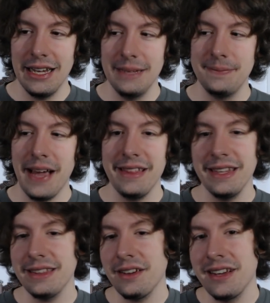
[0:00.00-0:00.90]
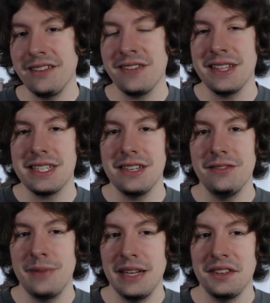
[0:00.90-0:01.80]
Um, I think they're
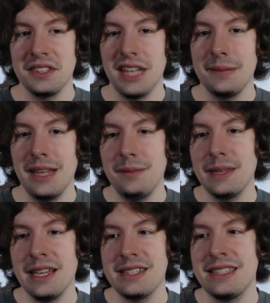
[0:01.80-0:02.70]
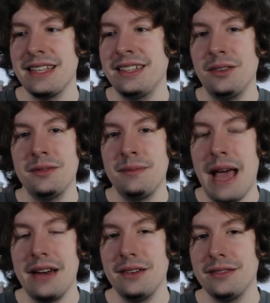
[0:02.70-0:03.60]
inoffensive being on the timeline because they don't
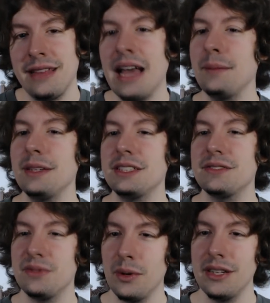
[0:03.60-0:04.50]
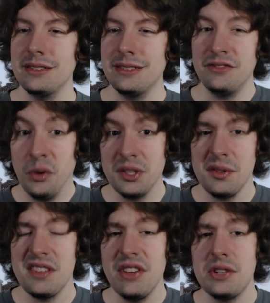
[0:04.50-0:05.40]
matter that much for it. Four
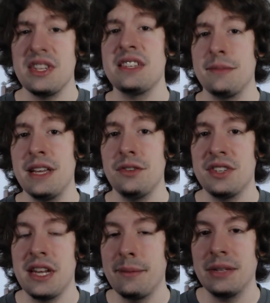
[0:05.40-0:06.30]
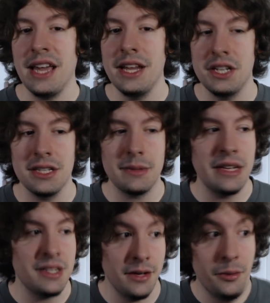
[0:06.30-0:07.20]
Swords Adventures has some interesting implications
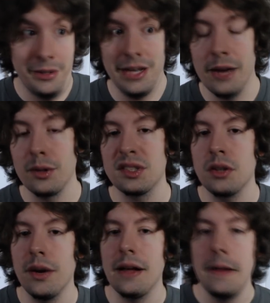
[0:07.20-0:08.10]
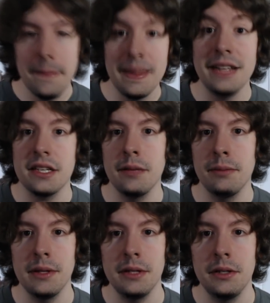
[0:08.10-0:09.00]
because, according to Hyrule Historia, that's a
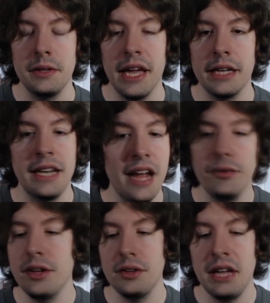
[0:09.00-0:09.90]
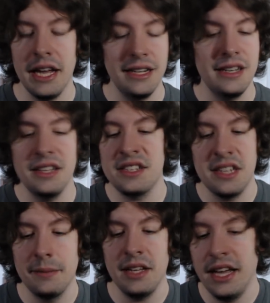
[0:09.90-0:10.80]
completely new Ganon. Every other Ganon is
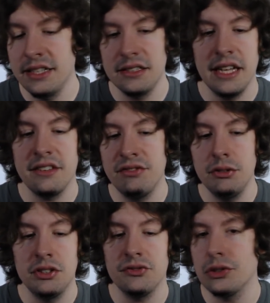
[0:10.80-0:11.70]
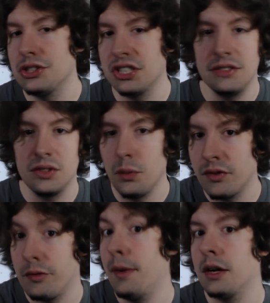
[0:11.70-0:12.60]
some kind of like future version of the
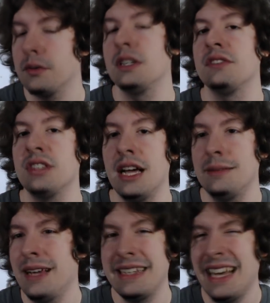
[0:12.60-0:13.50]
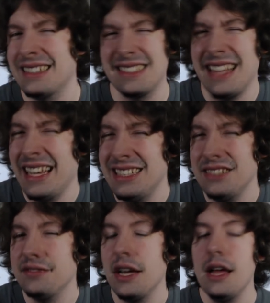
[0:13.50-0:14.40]
one from Ocarina of Time, I guess,
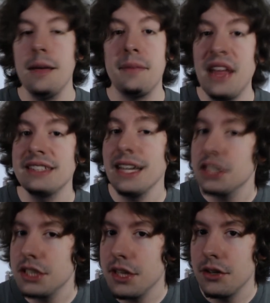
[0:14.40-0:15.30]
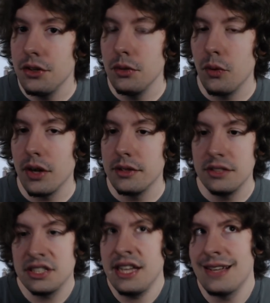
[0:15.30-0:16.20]
kind of. That's actually a new one.
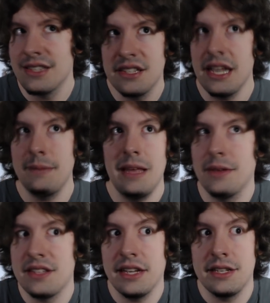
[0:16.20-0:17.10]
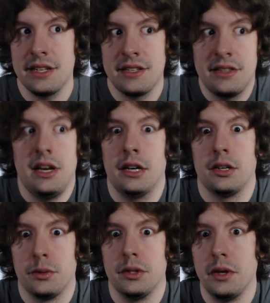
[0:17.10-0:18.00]
Just has the same name because I guess it's the
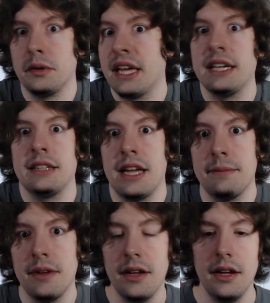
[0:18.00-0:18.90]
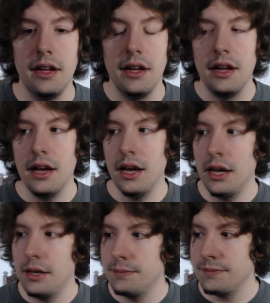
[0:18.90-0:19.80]
Gerudo King name.
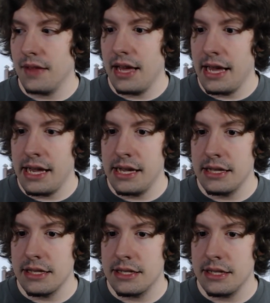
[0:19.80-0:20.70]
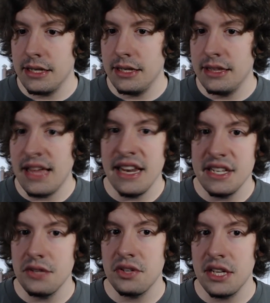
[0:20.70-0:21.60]
Um, and uh, that
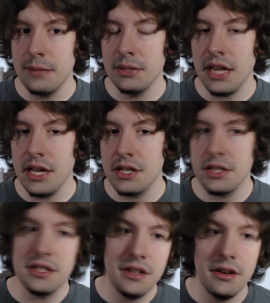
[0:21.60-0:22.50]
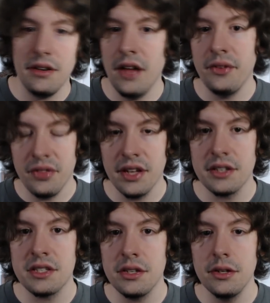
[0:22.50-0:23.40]
has interesting implications. There are other
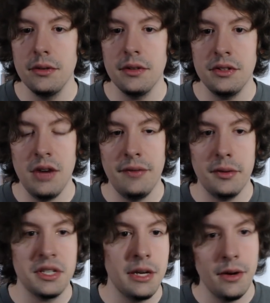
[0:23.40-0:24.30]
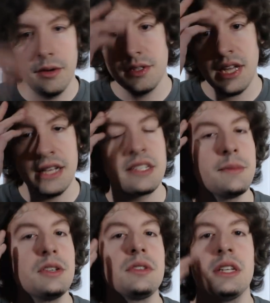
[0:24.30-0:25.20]
things too. The Triforce Heroes has
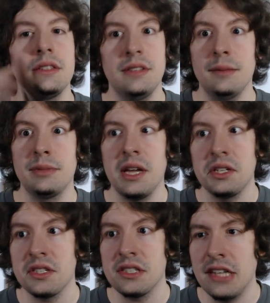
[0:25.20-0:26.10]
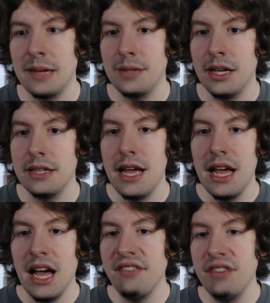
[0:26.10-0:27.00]
some interesting implications on the timeline.
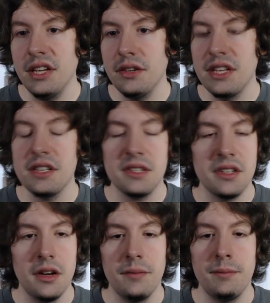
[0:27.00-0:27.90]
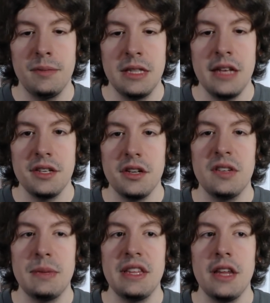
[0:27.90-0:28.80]
I figure they design they
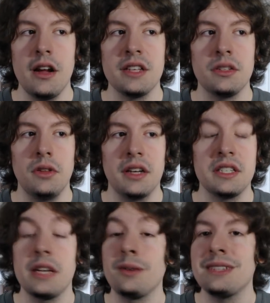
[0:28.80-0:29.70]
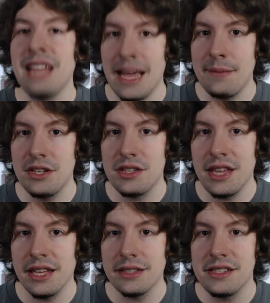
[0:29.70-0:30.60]
deserve to be there as long as they don't damage
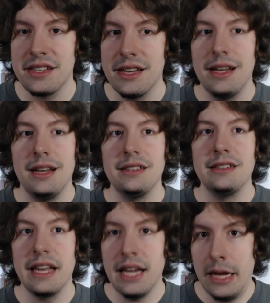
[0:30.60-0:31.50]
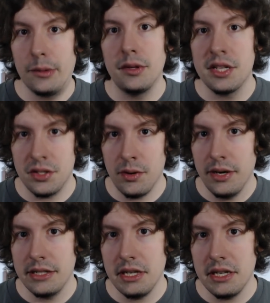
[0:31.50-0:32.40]
things, like Hyrule
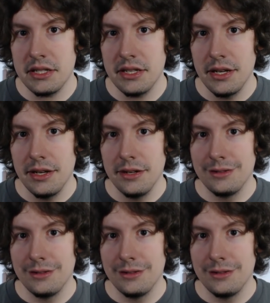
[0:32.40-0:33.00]
Historia does.